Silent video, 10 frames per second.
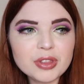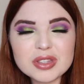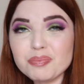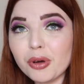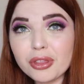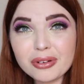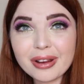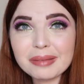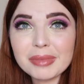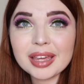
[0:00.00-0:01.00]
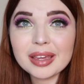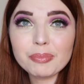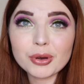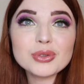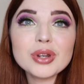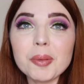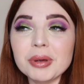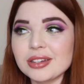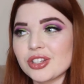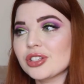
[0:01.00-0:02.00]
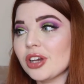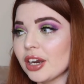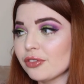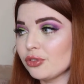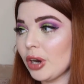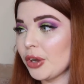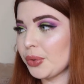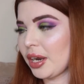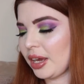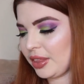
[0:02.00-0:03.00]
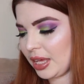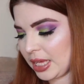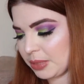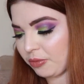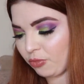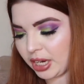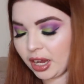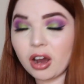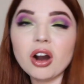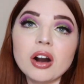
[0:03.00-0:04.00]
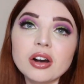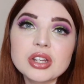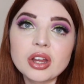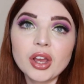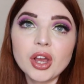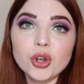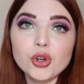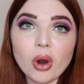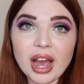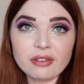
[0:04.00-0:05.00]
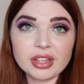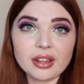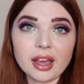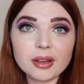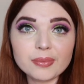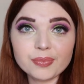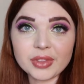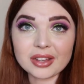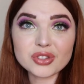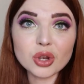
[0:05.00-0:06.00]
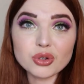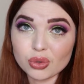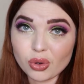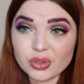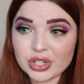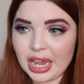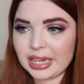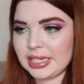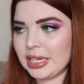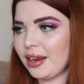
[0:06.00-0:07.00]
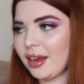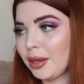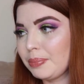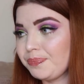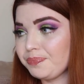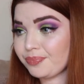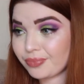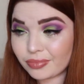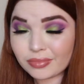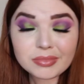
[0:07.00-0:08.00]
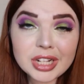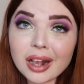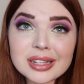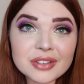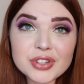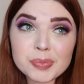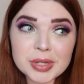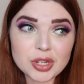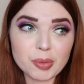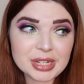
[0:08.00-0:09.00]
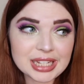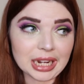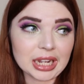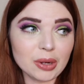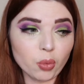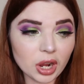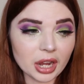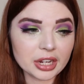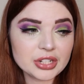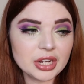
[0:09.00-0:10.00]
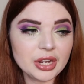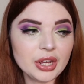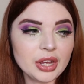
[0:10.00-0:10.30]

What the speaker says: that's bothering me bottled up, and it's just kind of grown, and I think it's been really hard not having that social contact, because I've just been so busy. Like, I worked